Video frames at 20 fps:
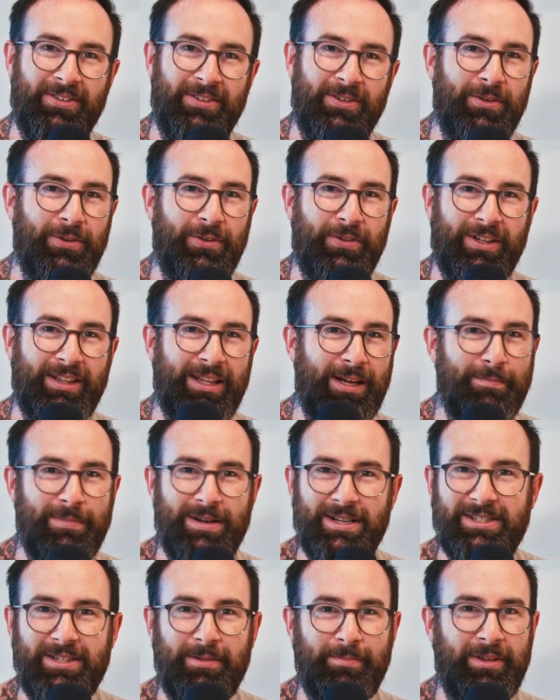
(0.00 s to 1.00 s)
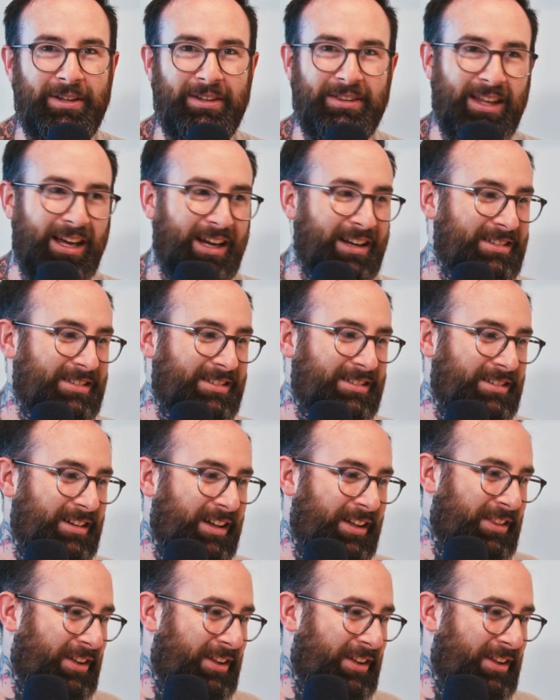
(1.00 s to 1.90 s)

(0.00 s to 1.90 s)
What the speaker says: You know, like they messed up the dates and